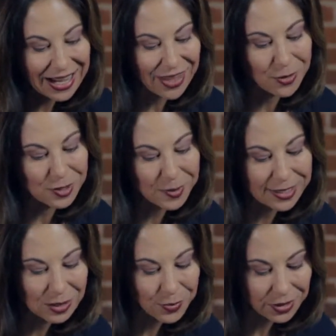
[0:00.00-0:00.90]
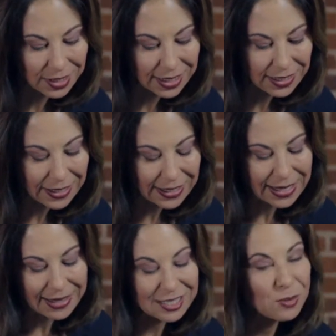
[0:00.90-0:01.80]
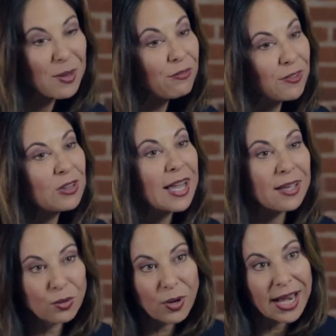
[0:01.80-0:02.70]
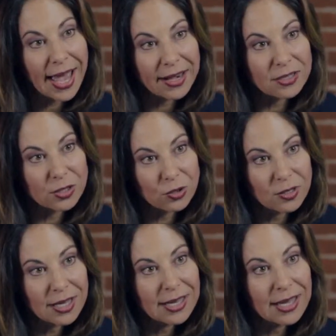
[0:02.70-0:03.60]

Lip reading: on that responsibility. This may feel like the right attitude,